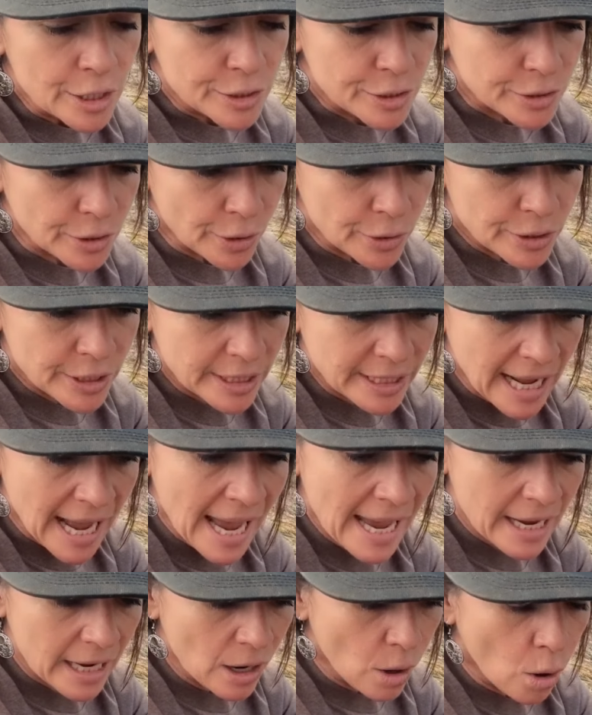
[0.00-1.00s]
So
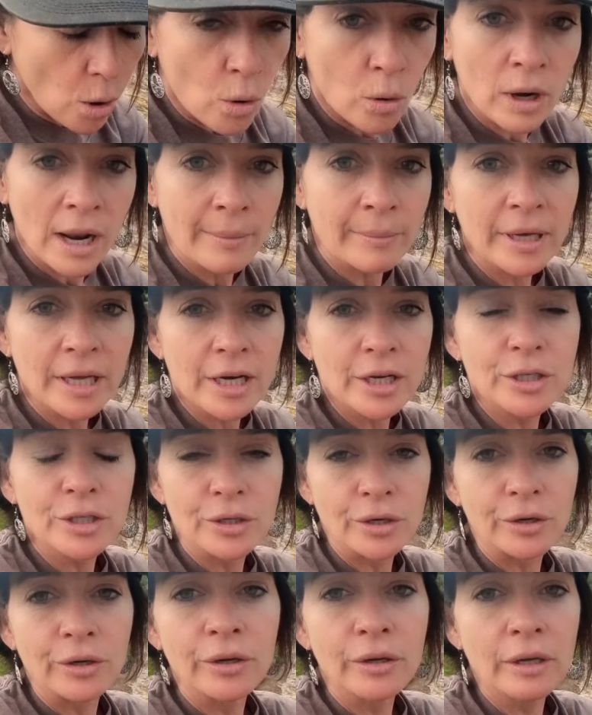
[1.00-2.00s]
today all I'm going
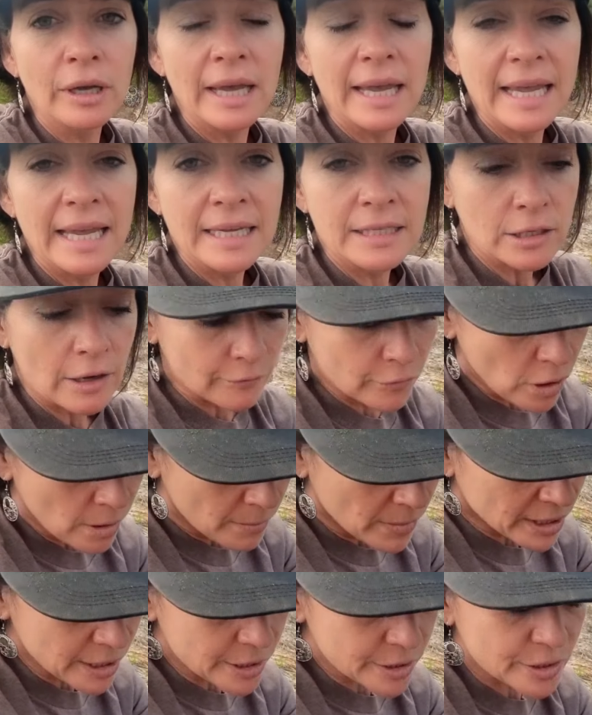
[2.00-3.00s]
to do is, I've
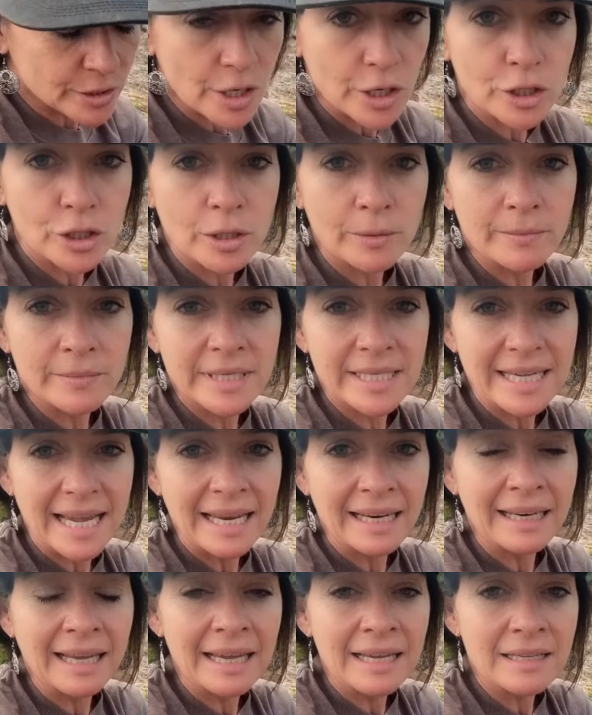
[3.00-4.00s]
got my nasturtium
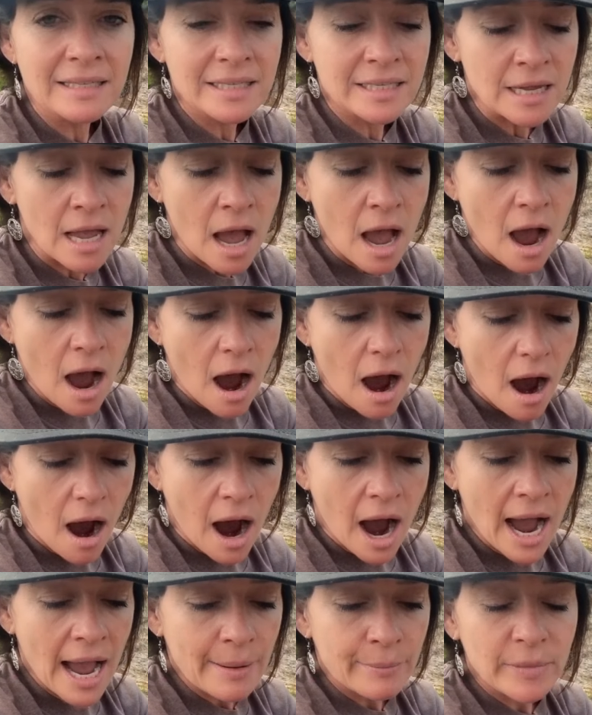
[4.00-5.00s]
seedlings.
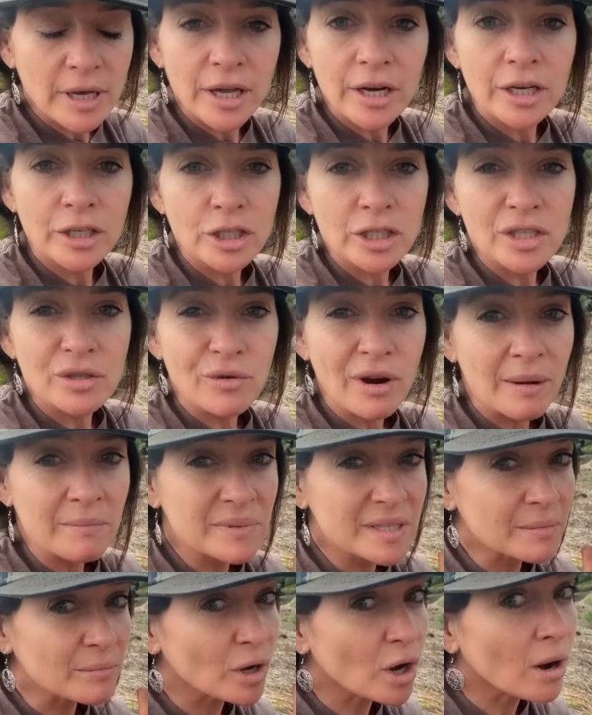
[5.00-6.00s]
I'm going to just
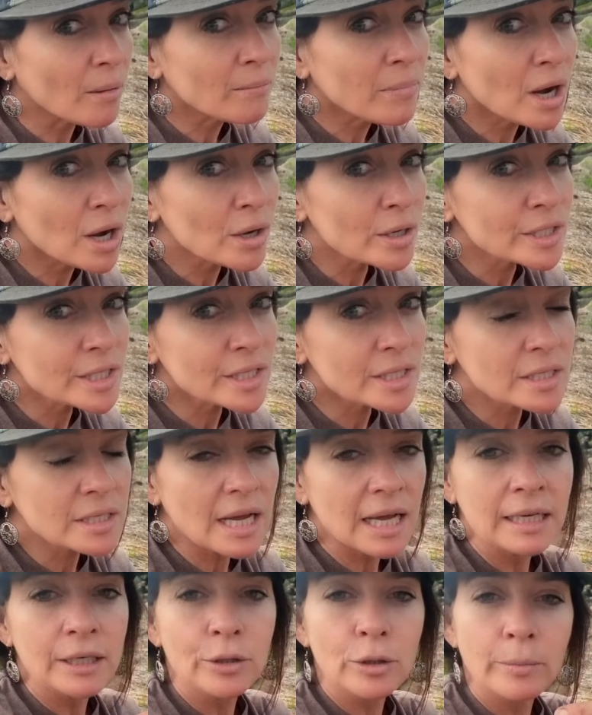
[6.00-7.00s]
grab some
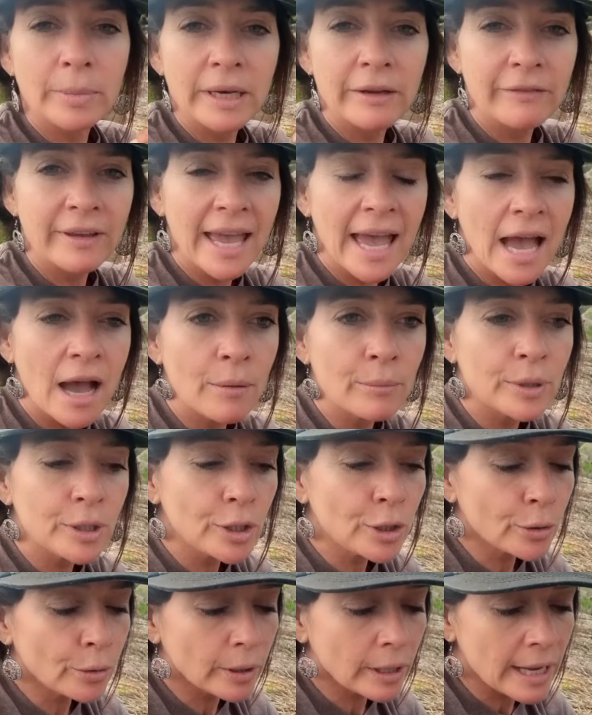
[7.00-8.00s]
compost, a little bit of cow
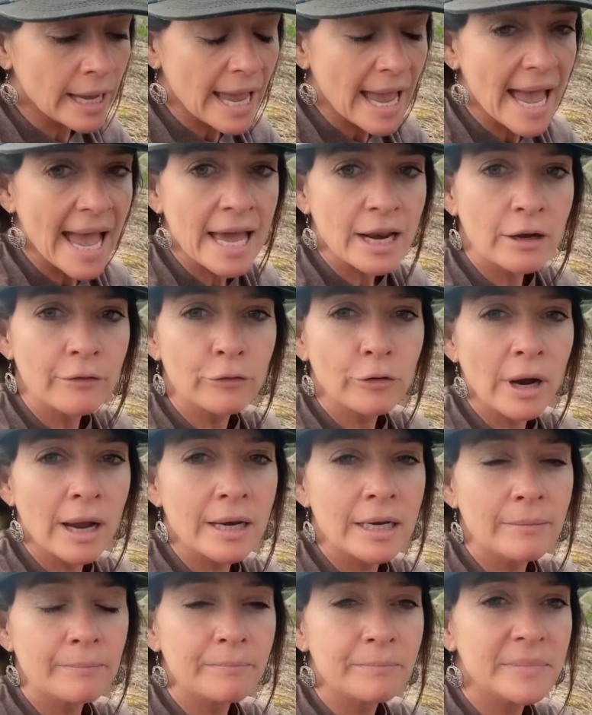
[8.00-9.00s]
manure, and I've
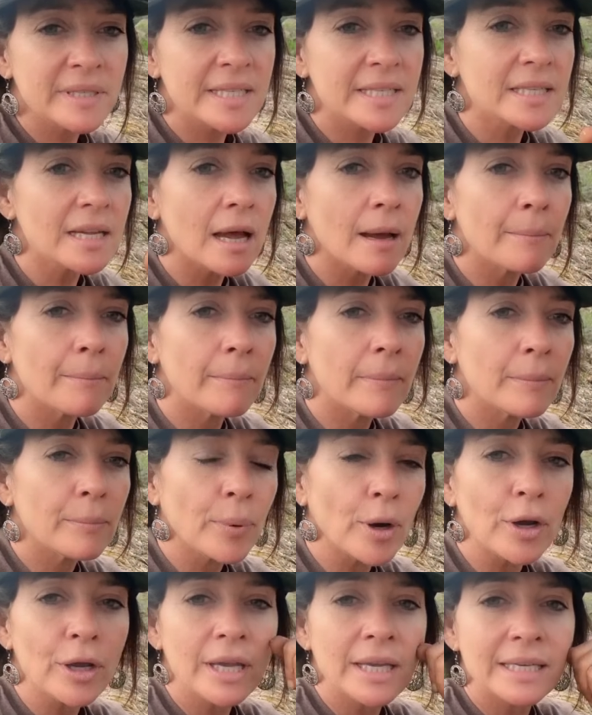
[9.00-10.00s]
grabbed some
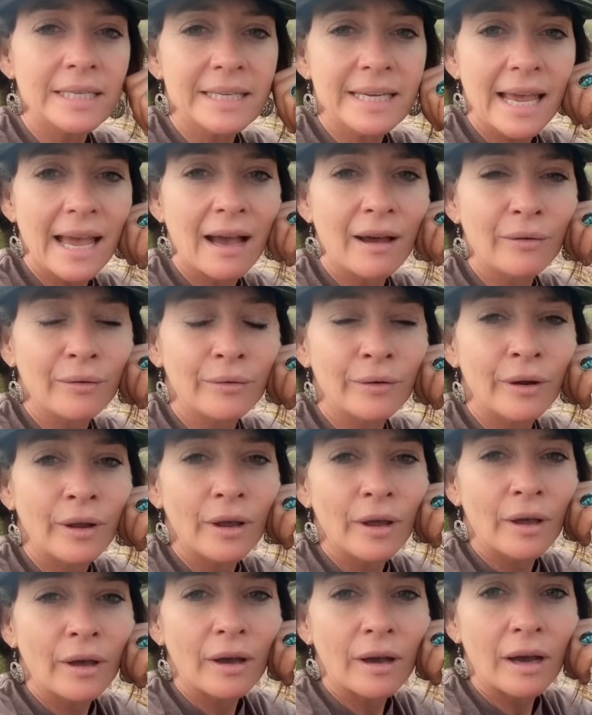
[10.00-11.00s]
broken down
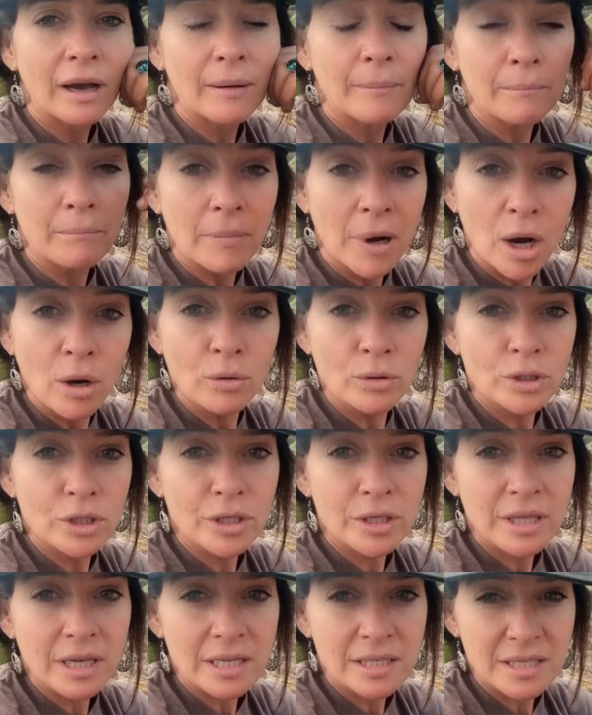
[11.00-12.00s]

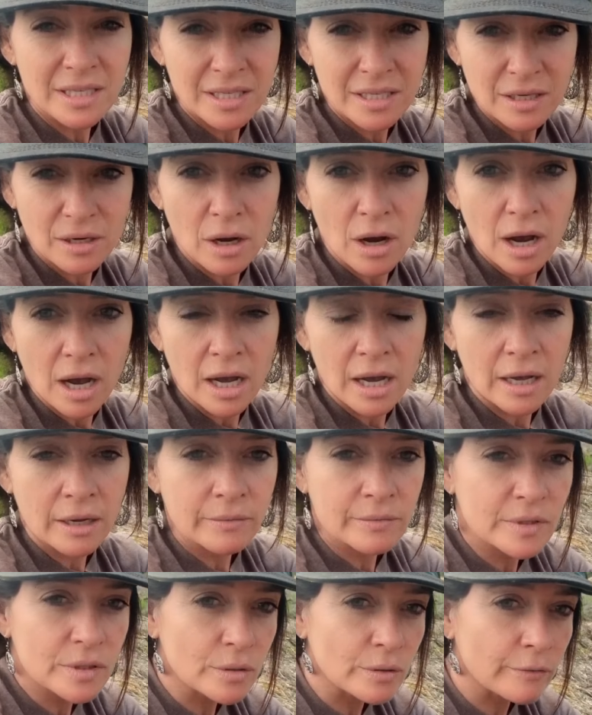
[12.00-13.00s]
mulch that's
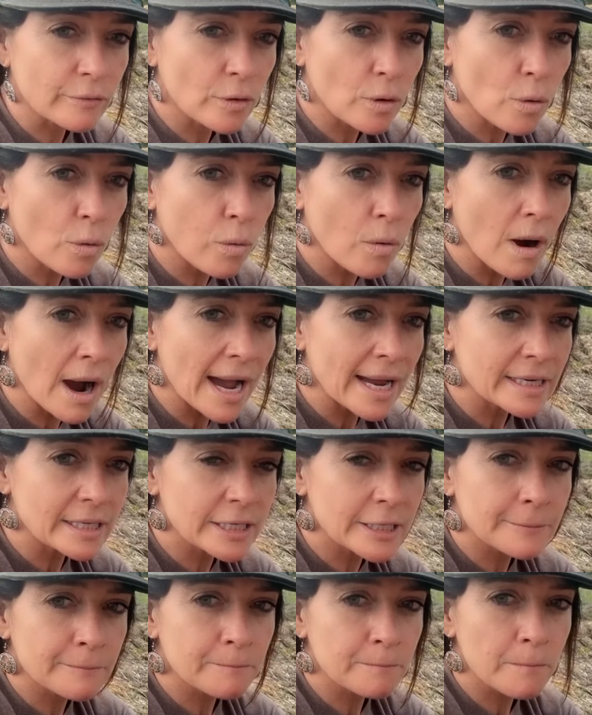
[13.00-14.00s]
sort of
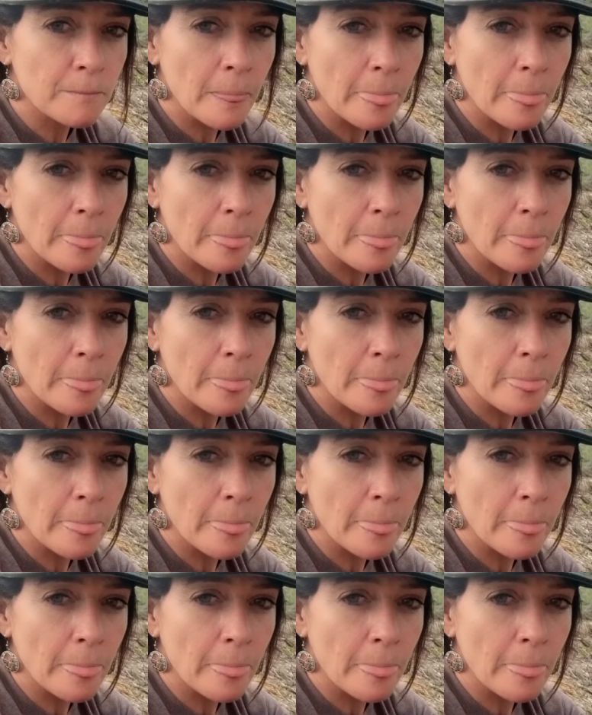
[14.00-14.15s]
quite